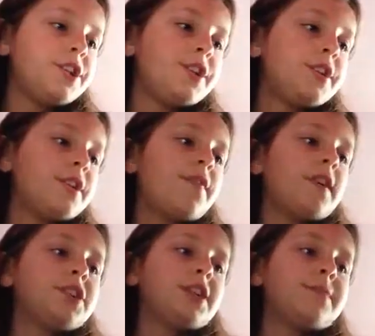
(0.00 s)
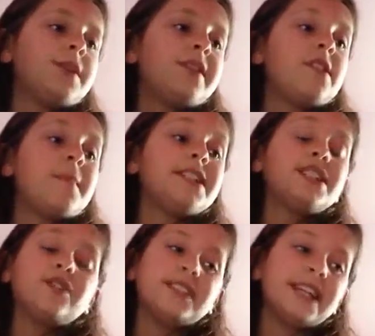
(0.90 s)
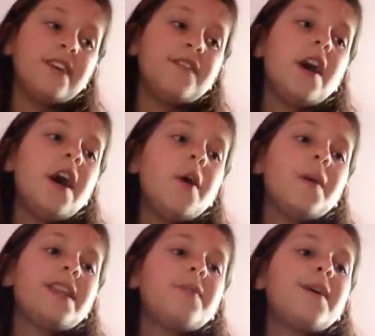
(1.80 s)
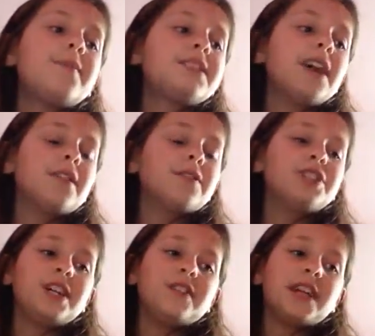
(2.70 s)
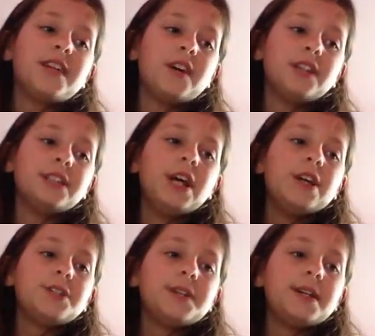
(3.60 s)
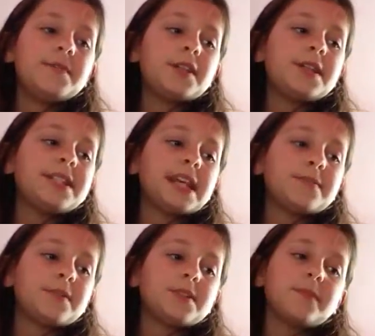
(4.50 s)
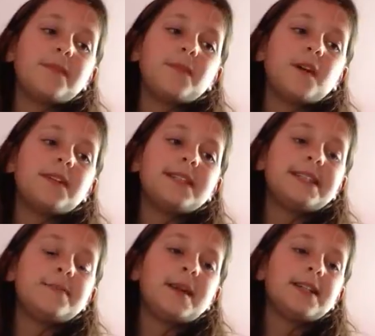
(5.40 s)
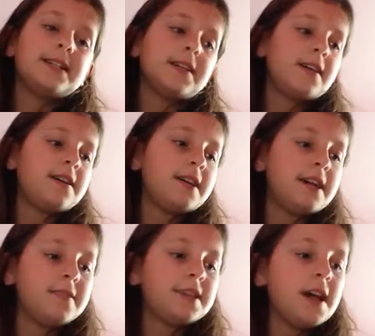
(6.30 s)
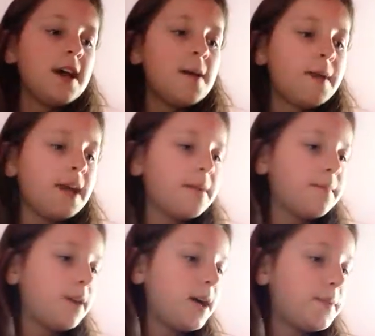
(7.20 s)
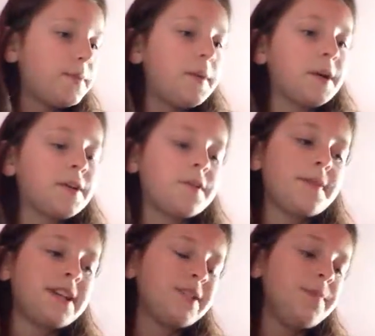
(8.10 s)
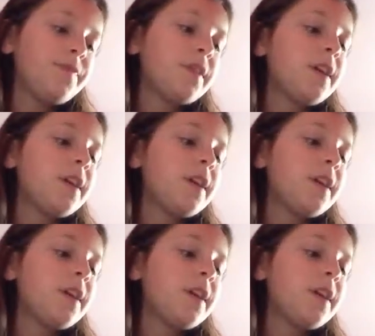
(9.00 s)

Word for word: you the first chapter, The Message Received. When the world was young, on January the 1st, Johnny was on his Xbox, meanwhile Lizzie was painting her nails pink and purple polka dot pattern,